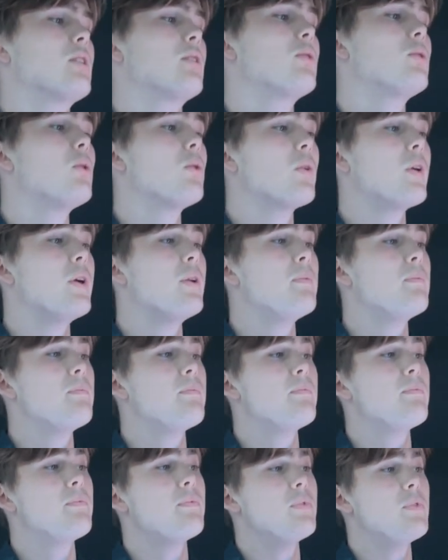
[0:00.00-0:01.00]
the chlorine
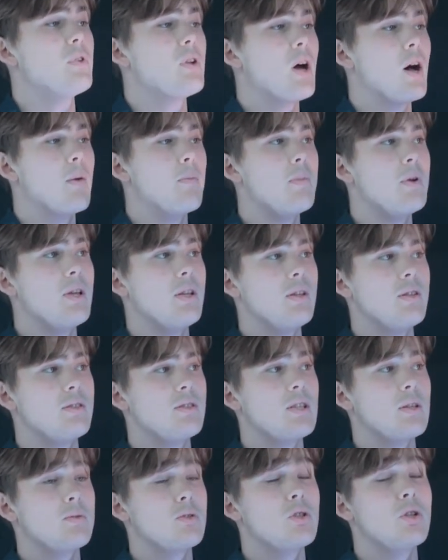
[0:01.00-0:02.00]
are being
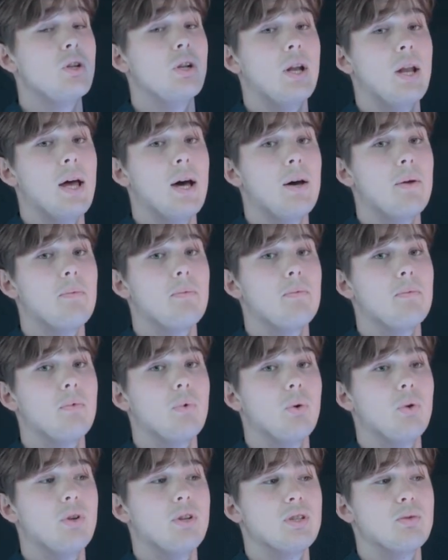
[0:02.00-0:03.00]
substituted out,
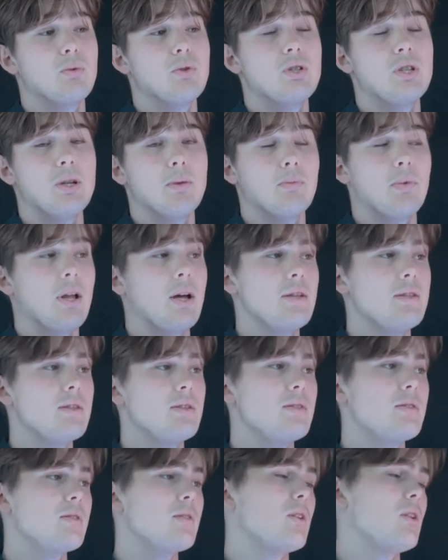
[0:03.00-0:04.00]
or they're switching
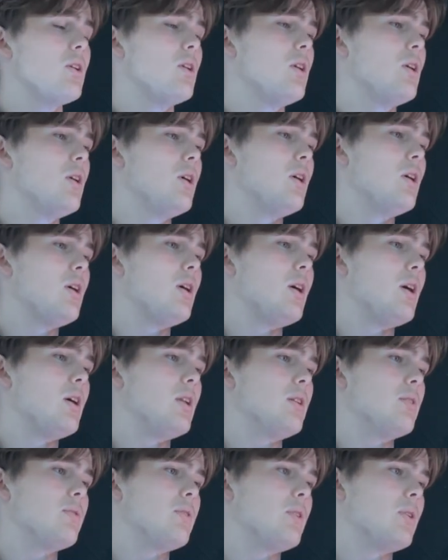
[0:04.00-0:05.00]
places.
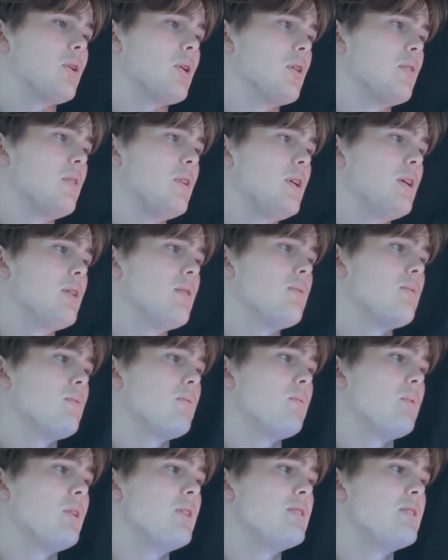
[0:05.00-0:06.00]
And if we look over here,
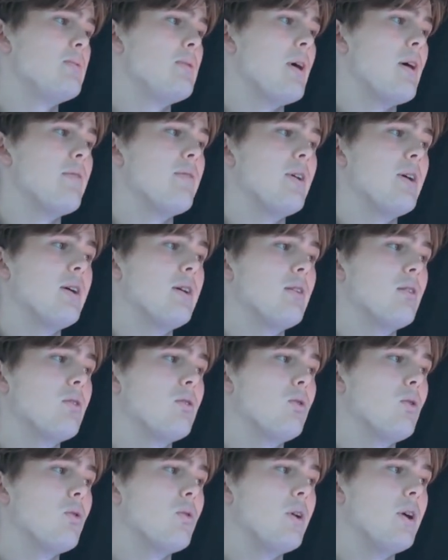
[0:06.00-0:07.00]
we can see we have a
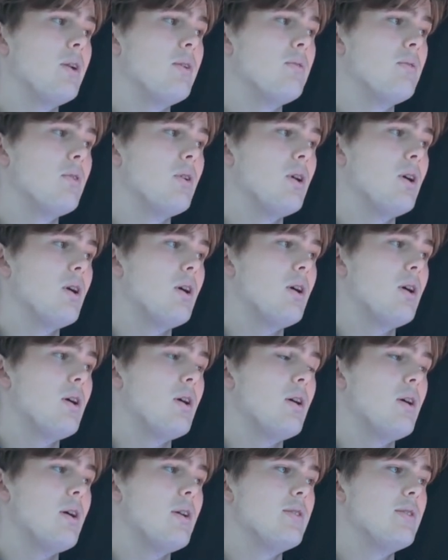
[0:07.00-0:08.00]
chlorine
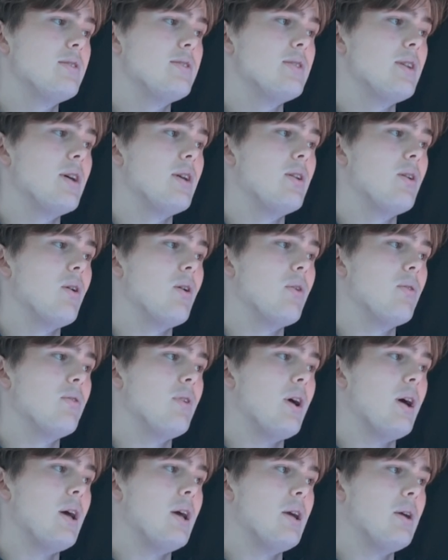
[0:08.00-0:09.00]
instead of
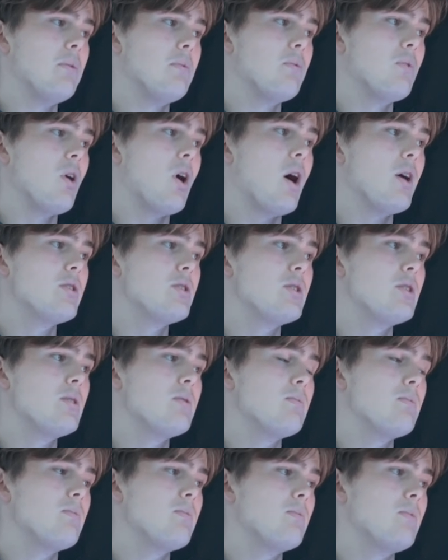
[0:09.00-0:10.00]
a
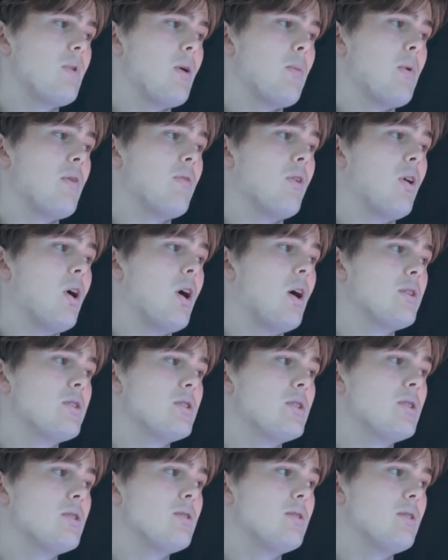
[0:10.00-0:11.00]
hydrogen, and we have a
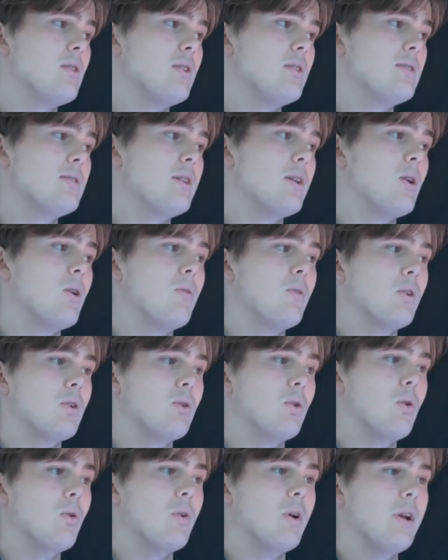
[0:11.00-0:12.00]
hydrogen instead of a
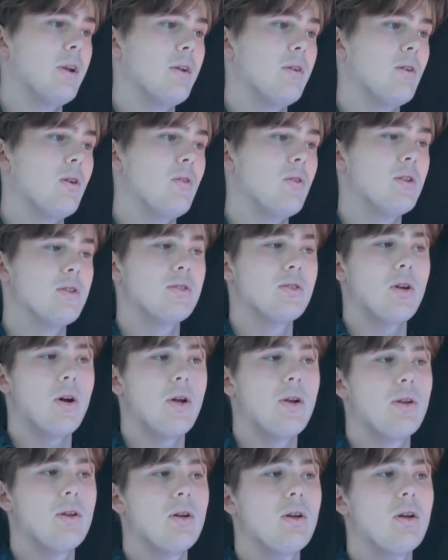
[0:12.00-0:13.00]
chlorine on this side.